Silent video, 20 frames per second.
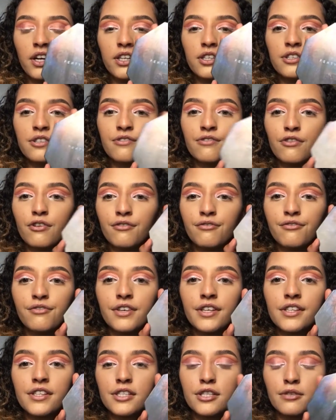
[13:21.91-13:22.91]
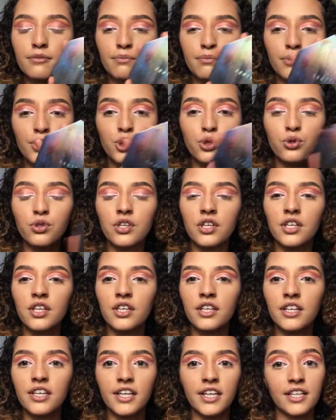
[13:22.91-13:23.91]
It's from Fenty
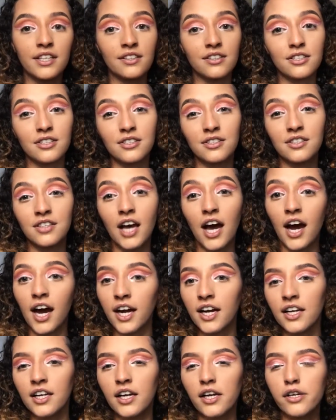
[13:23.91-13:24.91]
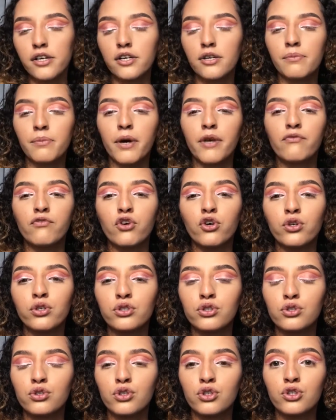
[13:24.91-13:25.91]
Beauty, and it's highlighter, but I'll
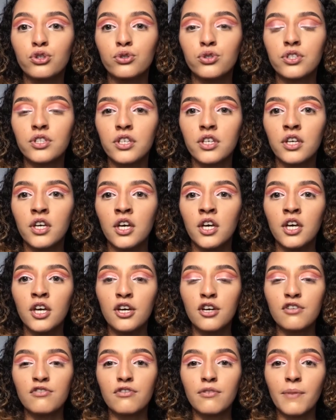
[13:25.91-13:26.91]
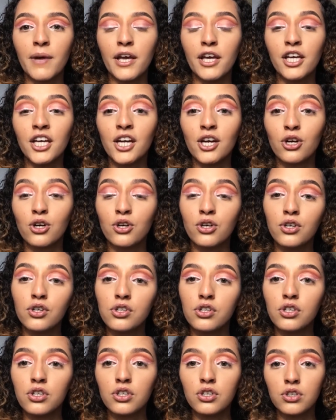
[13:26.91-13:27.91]
also use it on my inner
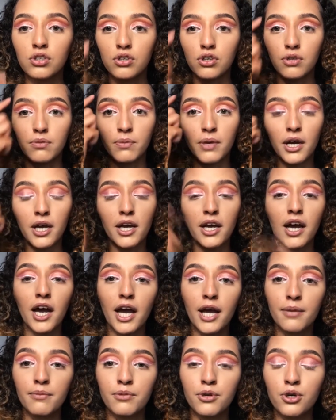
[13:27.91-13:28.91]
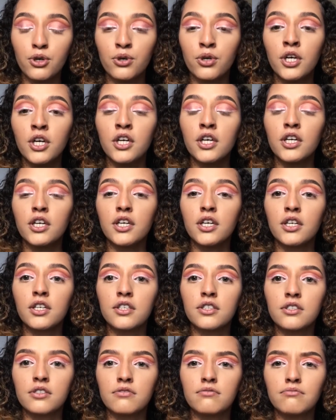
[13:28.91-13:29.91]
corner, on my eyebrow,
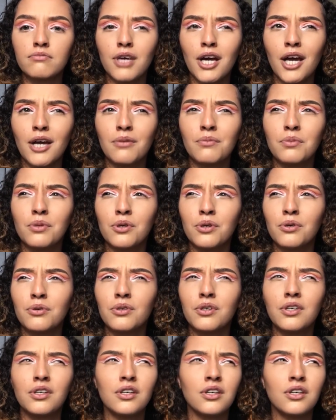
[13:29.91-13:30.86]
because eyebrow